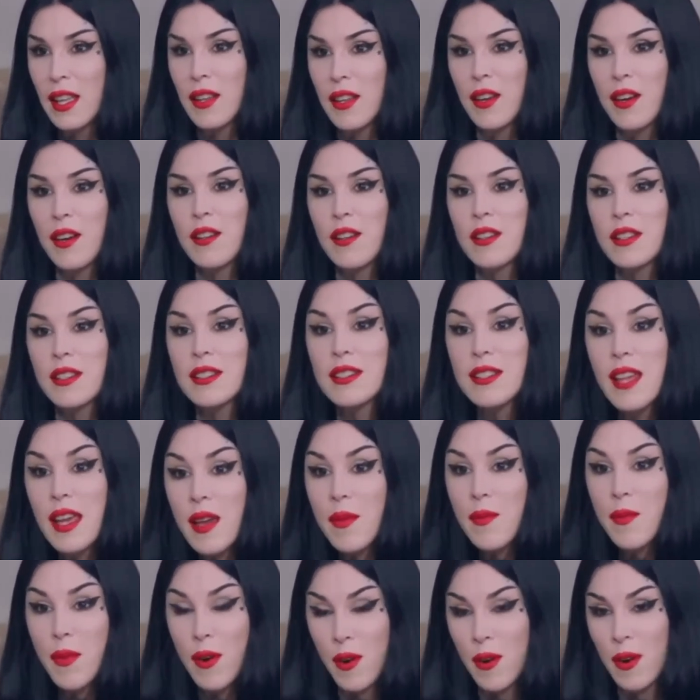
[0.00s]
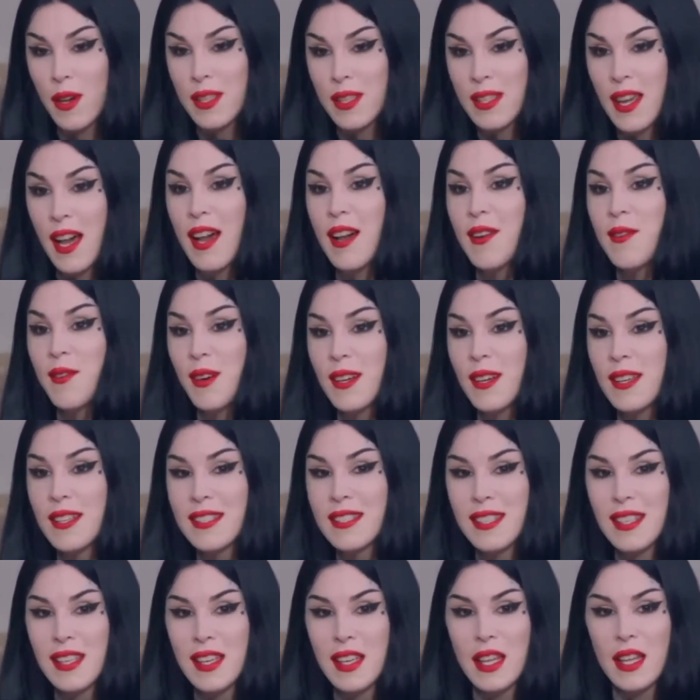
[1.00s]
that are in the same boat as I
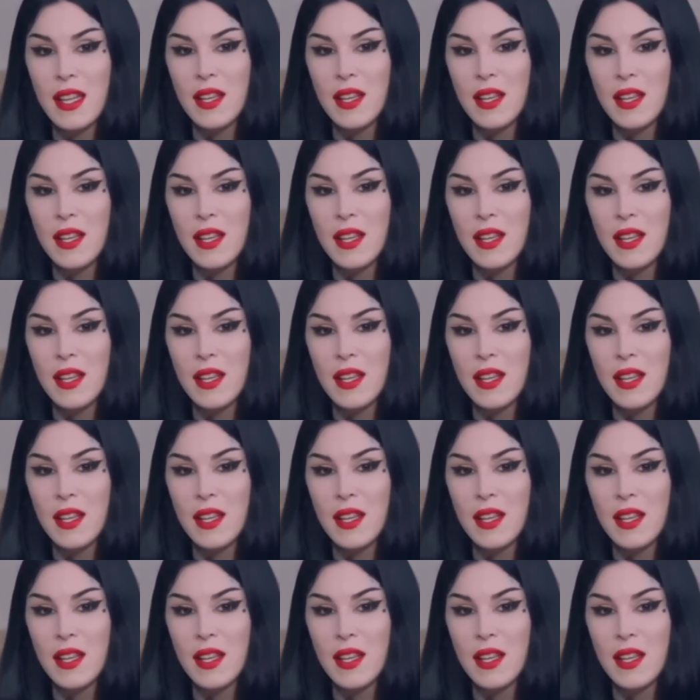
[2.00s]
was.